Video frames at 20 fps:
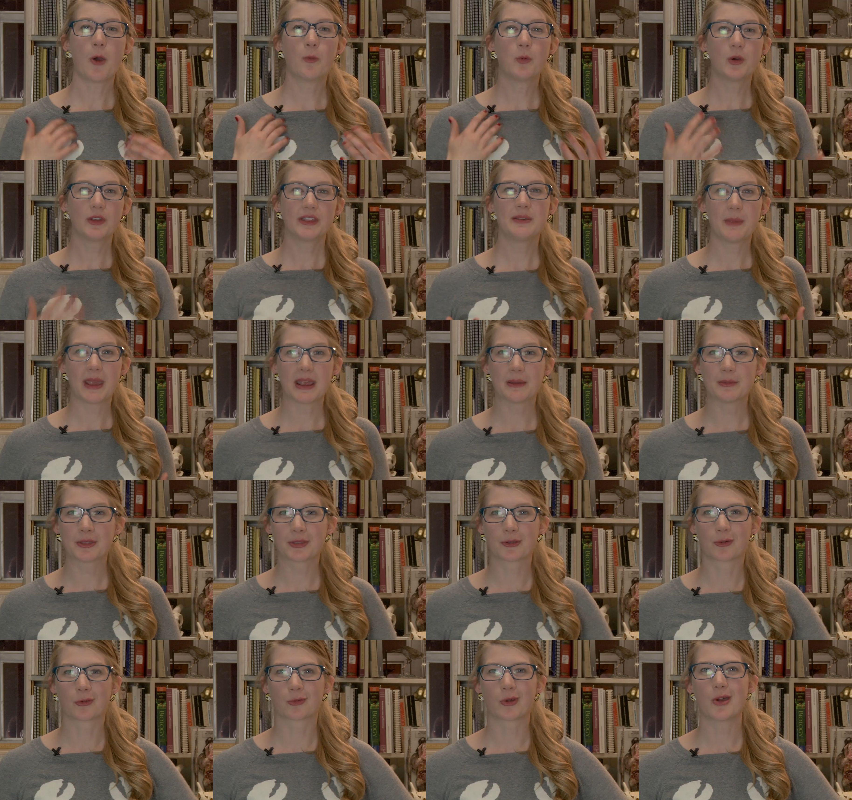A woolly
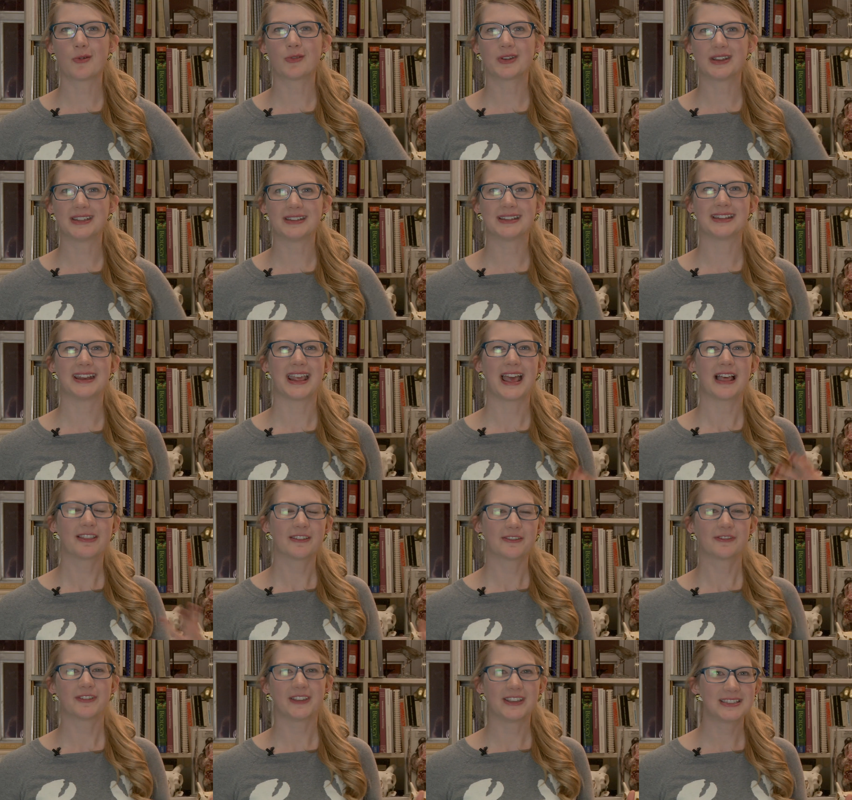mammoth grown in an
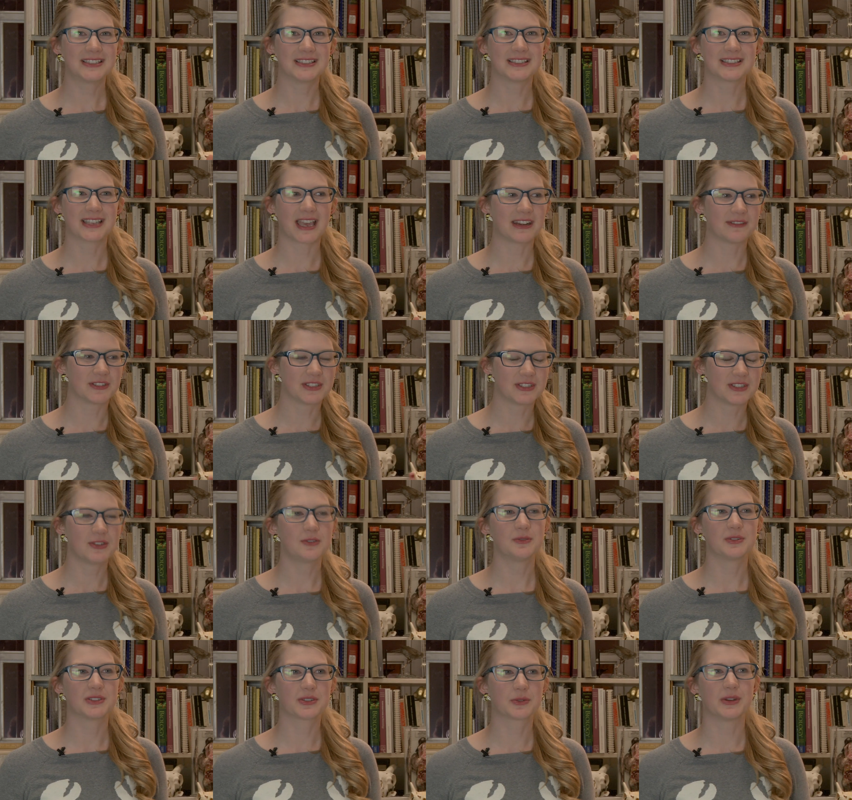elephant inside of a
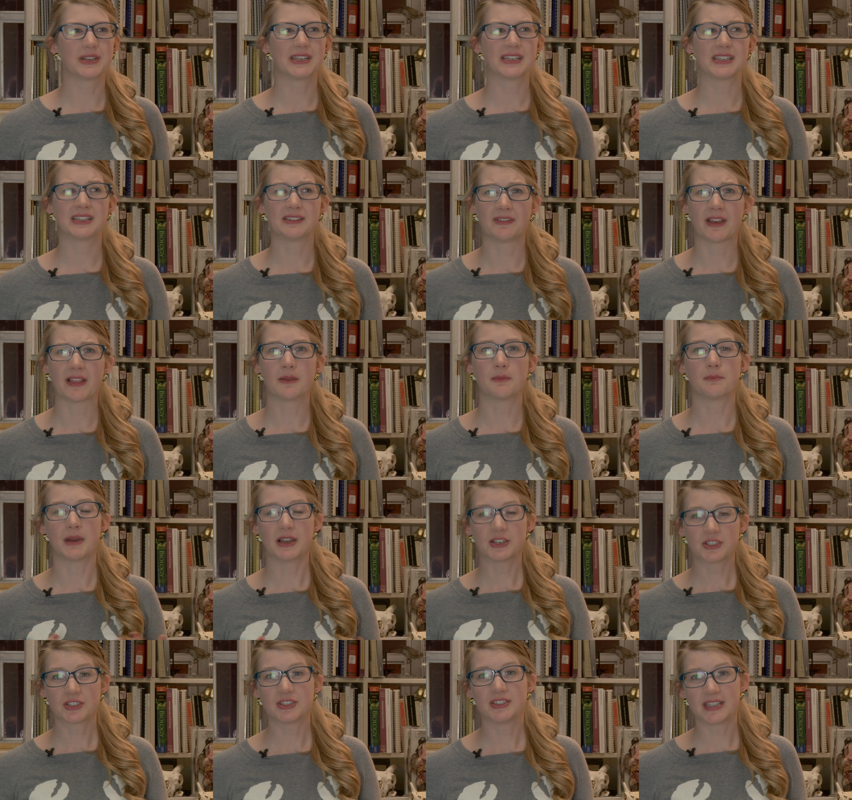zoo is going to develop
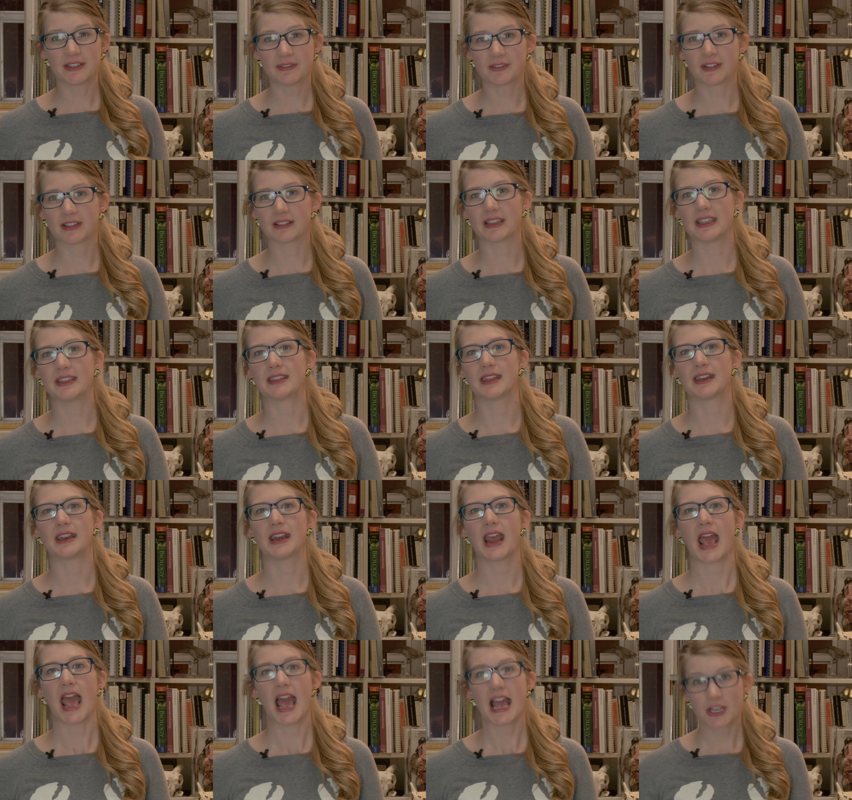much differently than
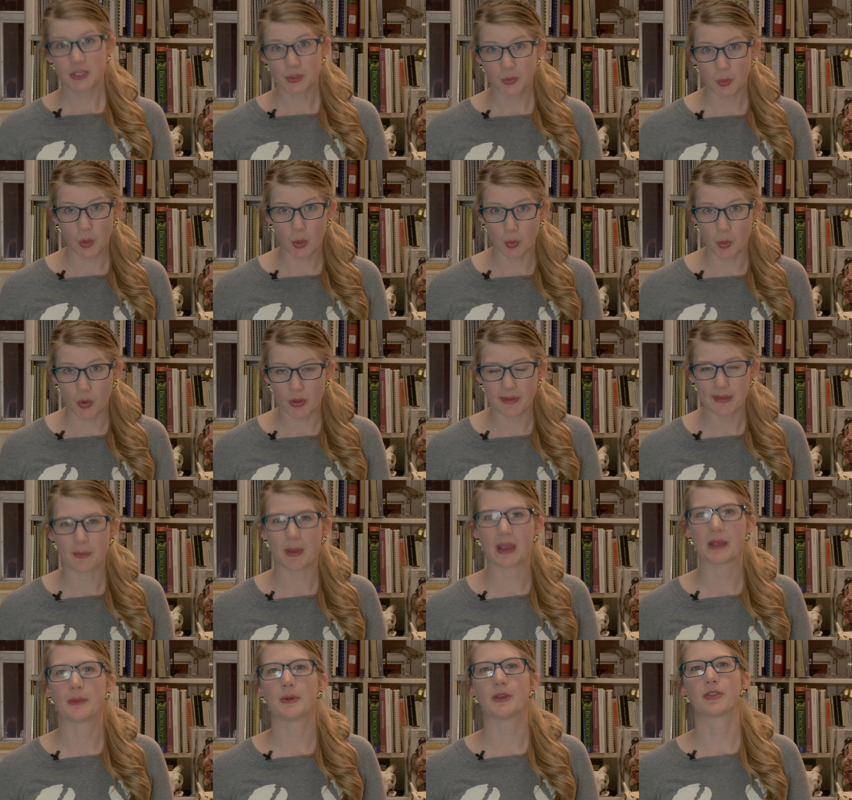an actual woolly
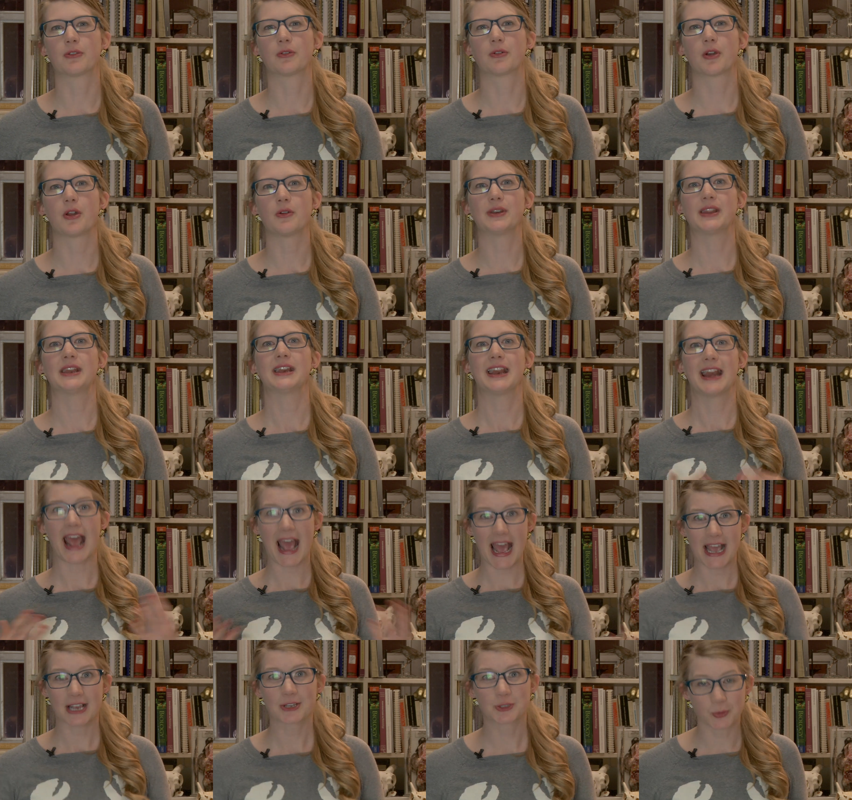mammoth grown in an
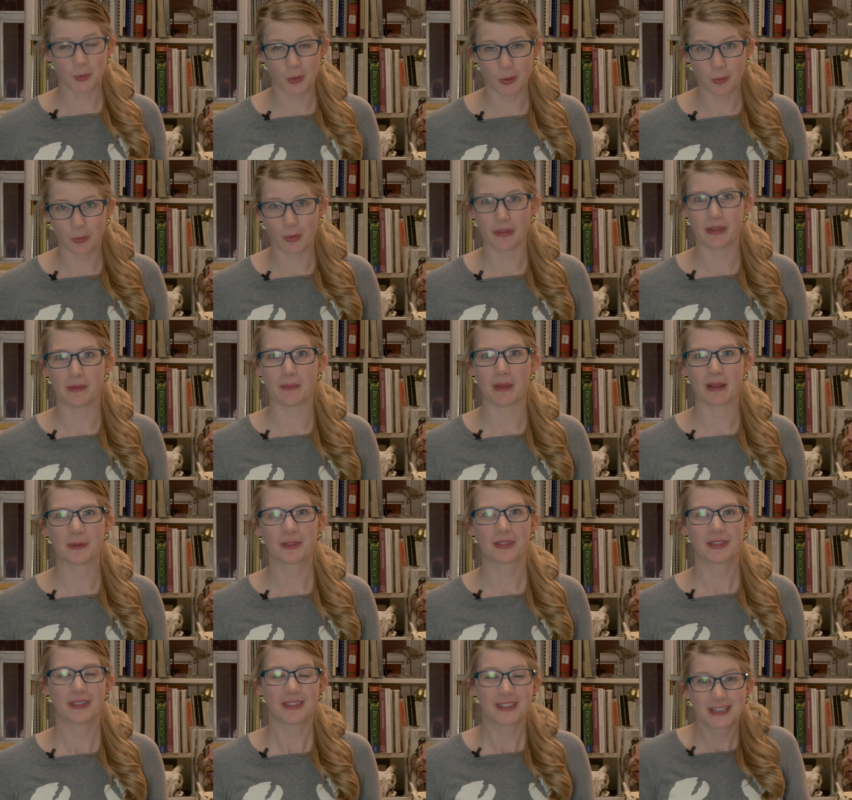actual woolly
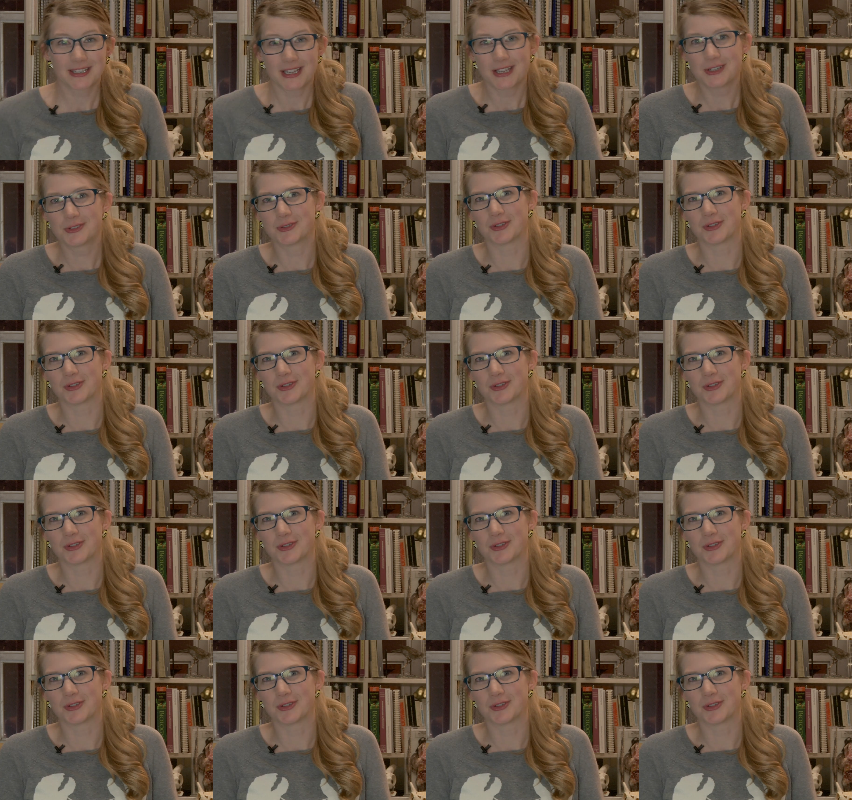mammoth in the tundra